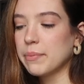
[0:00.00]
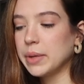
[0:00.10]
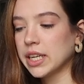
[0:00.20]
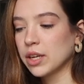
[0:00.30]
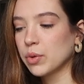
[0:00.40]
a
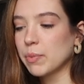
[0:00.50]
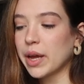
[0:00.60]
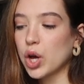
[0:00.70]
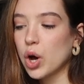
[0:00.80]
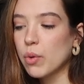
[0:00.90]
meeting with
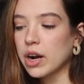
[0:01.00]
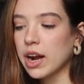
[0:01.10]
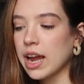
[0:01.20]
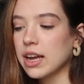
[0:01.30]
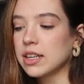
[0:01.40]
my
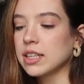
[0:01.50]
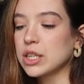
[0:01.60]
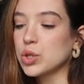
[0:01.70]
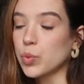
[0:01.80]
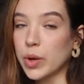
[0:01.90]
co-RA at
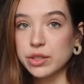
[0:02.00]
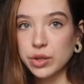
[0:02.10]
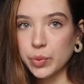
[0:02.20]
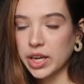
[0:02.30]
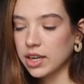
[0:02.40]
least once
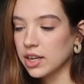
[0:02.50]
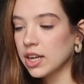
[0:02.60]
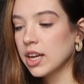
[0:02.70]
a week,